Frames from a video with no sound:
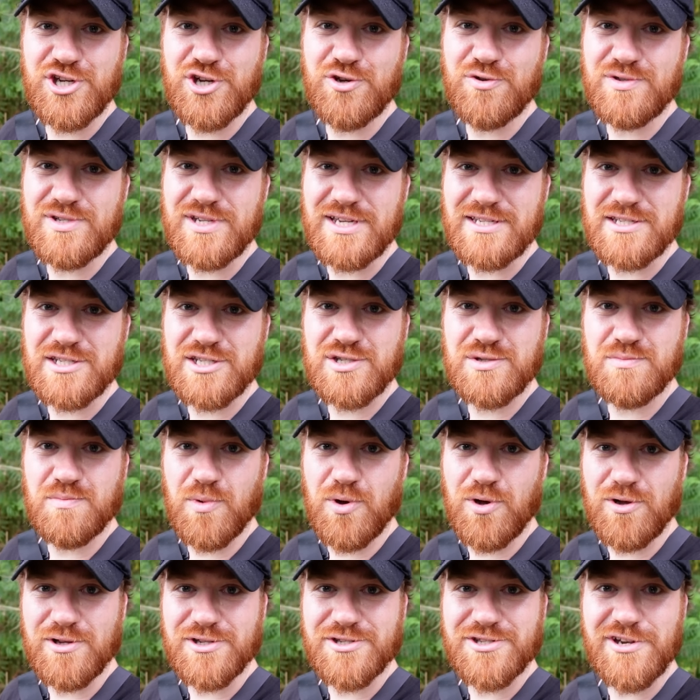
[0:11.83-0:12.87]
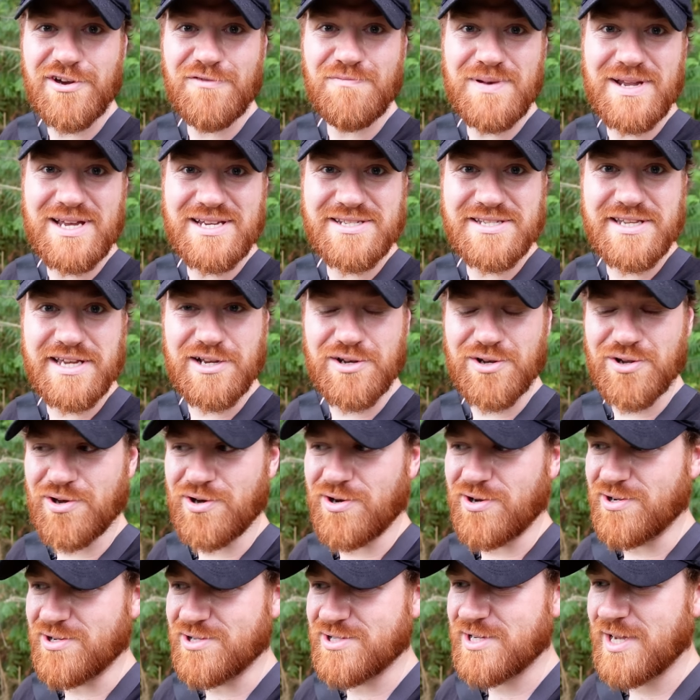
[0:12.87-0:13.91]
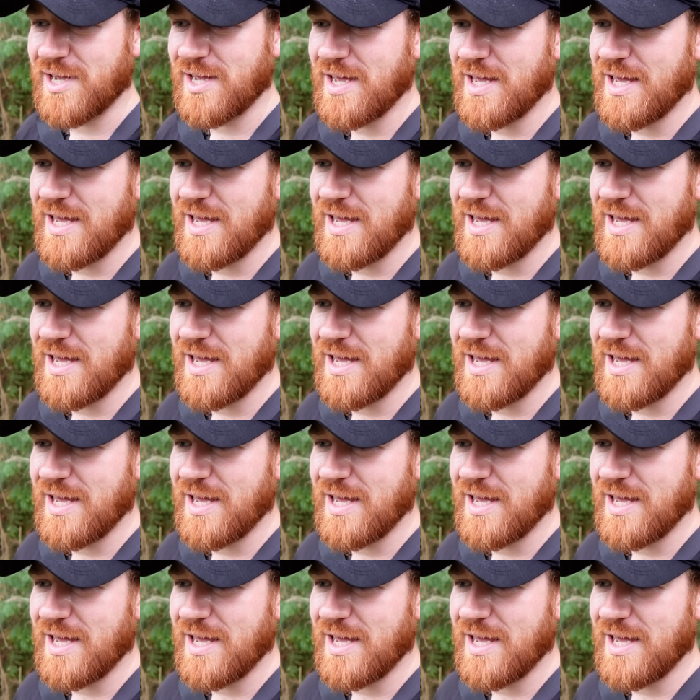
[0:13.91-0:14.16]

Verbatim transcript: using small soft plastic lures.